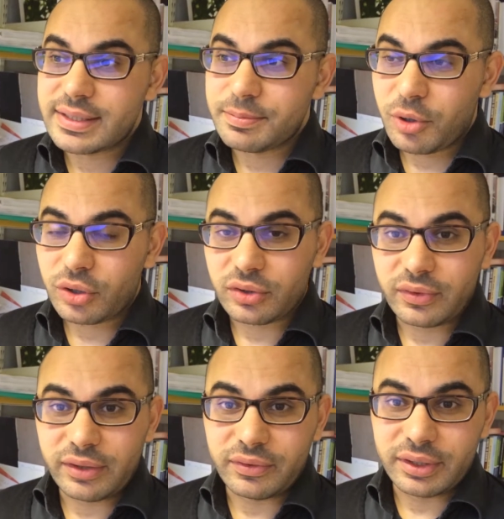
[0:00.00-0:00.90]
is part
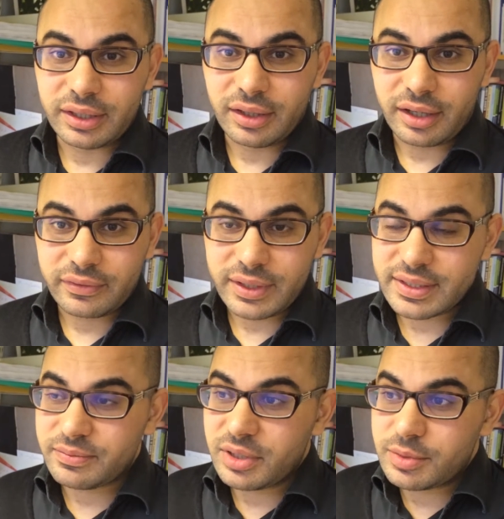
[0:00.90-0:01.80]
of everyday life,
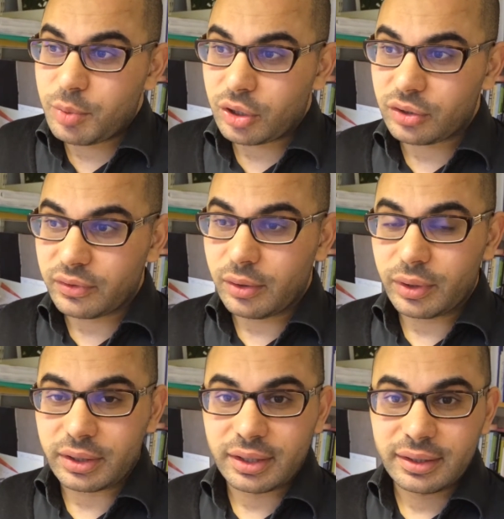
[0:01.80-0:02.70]
is part of
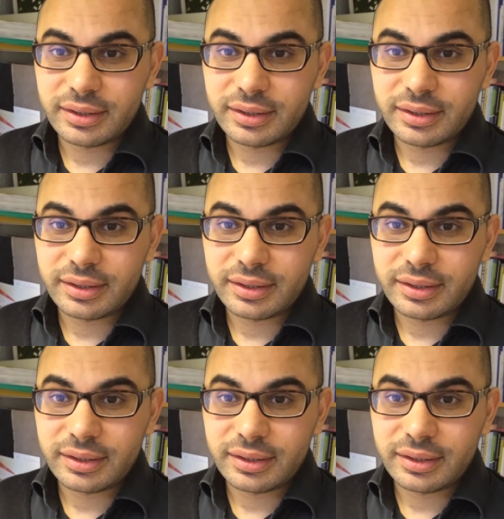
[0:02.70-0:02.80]
our